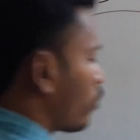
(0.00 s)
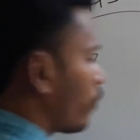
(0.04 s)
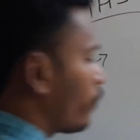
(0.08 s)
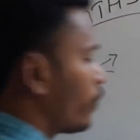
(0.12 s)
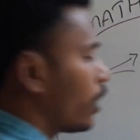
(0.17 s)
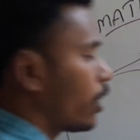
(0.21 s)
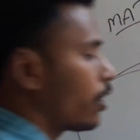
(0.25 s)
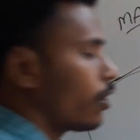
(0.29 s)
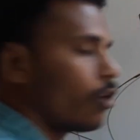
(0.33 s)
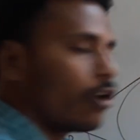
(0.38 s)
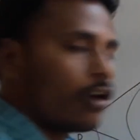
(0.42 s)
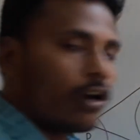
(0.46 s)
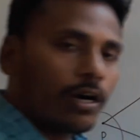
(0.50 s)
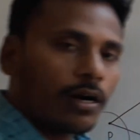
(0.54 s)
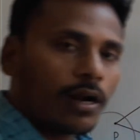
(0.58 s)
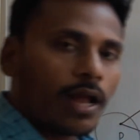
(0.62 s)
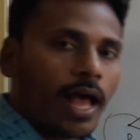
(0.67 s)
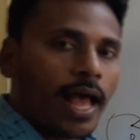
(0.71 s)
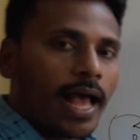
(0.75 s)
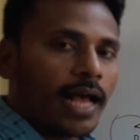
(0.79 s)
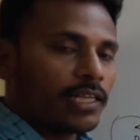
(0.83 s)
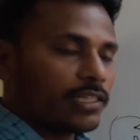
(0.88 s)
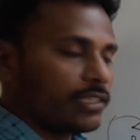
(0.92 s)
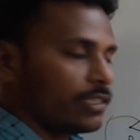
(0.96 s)
of the chord
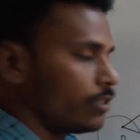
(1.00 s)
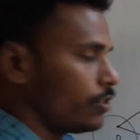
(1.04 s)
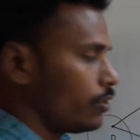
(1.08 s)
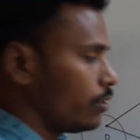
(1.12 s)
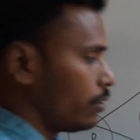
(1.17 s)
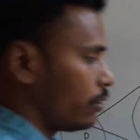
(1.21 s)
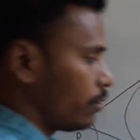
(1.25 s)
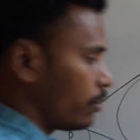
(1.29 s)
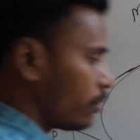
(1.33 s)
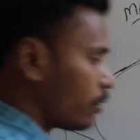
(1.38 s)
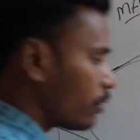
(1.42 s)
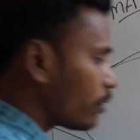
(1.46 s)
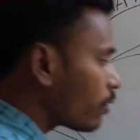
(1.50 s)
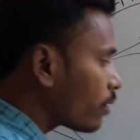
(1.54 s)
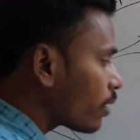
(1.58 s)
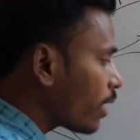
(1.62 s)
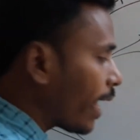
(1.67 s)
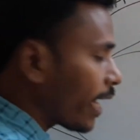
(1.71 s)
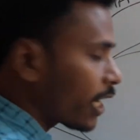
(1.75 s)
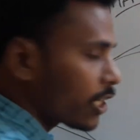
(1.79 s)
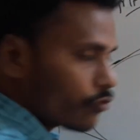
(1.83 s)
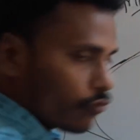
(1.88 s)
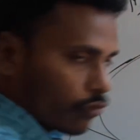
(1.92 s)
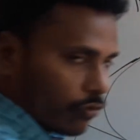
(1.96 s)
as
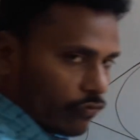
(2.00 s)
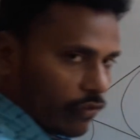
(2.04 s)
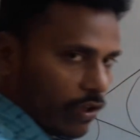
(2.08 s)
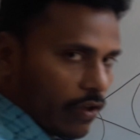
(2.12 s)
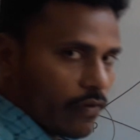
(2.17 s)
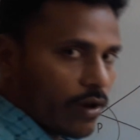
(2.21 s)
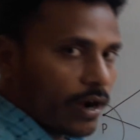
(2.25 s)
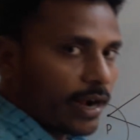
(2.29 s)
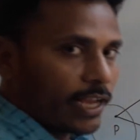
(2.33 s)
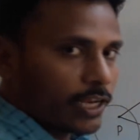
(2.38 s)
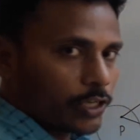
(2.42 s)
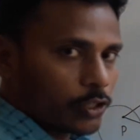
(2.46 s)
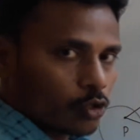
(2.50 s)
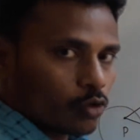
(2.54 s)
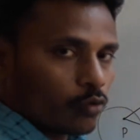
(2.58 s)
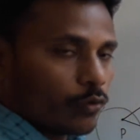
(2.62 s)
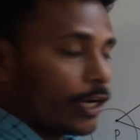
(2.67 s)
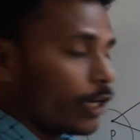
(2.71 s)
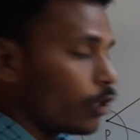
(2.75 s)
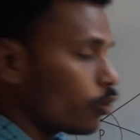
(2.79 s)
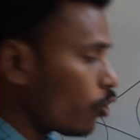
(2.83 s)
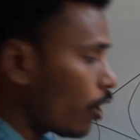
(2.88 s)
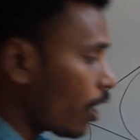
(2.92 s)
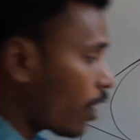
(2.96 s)
x1, y1 and x2,
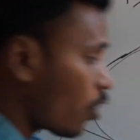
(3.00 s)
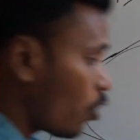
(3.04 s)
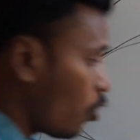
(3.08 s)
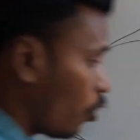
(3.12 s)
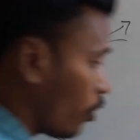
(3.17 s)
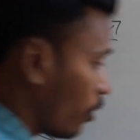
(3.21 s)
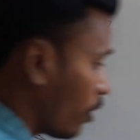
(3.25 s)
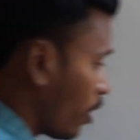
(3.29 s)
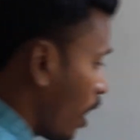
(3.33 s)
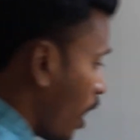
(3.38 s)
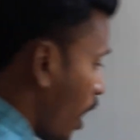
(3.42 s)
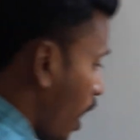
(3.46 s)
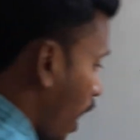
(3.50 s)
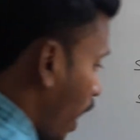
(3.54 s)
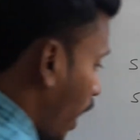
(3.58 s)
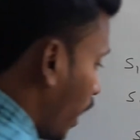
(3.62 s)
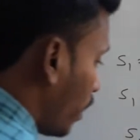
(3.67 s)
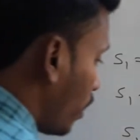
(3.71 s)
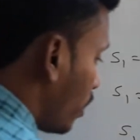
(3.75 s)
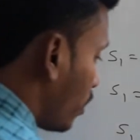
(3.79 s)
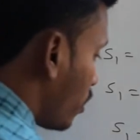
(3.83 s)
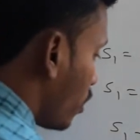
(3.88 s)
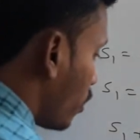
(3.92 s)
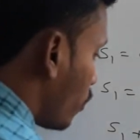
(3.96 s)
y2 are known.
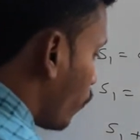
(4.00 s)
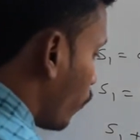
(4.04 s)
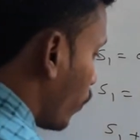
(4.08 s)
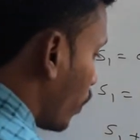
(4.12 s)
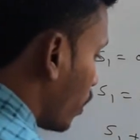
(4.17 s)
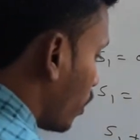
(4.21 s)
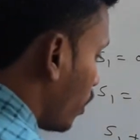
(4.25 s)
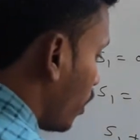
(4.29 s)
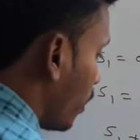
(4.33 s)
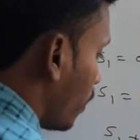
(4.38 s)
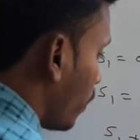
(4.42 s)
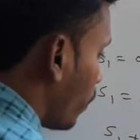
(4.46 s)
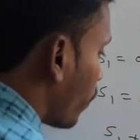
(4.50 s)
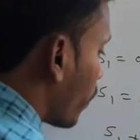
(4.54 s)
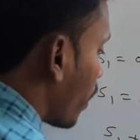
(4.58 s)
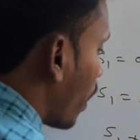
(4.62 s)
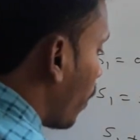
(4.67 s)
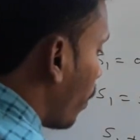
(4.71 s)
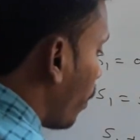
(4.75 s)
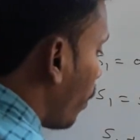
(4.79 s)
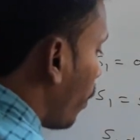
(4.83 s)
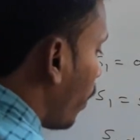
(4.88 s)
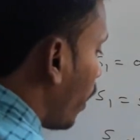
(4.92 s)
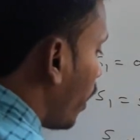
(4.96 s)
And this is for the
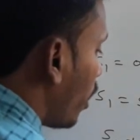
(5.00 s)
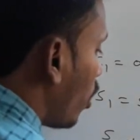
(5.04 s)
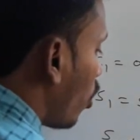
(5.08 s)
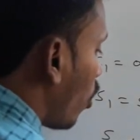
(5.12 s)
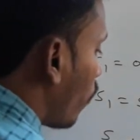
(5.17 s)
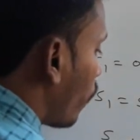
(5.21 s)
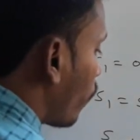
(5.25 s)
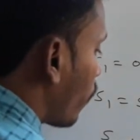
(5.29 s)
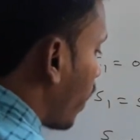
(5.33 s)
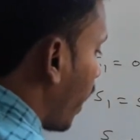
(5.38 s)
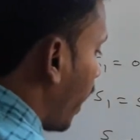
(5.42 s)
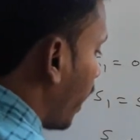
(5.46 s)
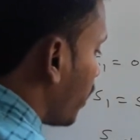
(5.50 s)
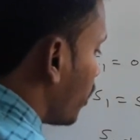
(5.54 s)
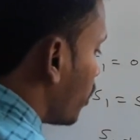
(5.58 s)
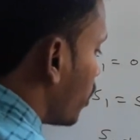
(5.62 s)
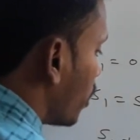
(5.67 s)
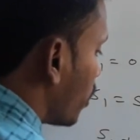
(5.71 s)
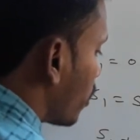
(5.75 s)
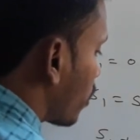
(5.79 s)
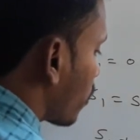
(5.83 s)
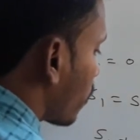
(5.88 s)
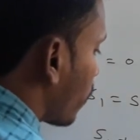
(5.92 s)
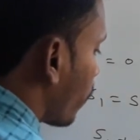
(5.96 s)
pair of
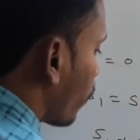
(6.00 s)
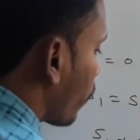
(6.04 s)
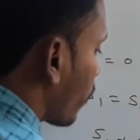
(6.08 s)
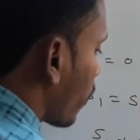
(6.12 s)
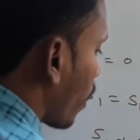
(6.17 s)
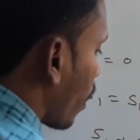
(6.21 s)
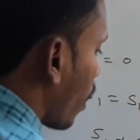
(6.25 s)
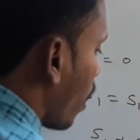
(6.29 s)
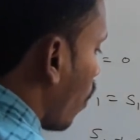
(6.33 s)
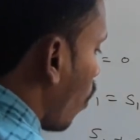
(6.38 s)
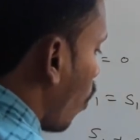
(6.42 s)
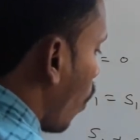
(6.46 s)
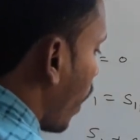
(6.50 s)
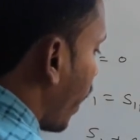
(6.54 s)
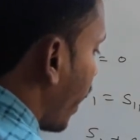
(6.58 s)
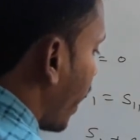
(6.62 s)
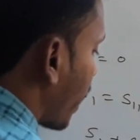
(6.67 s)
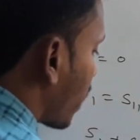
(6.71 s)
tangents when an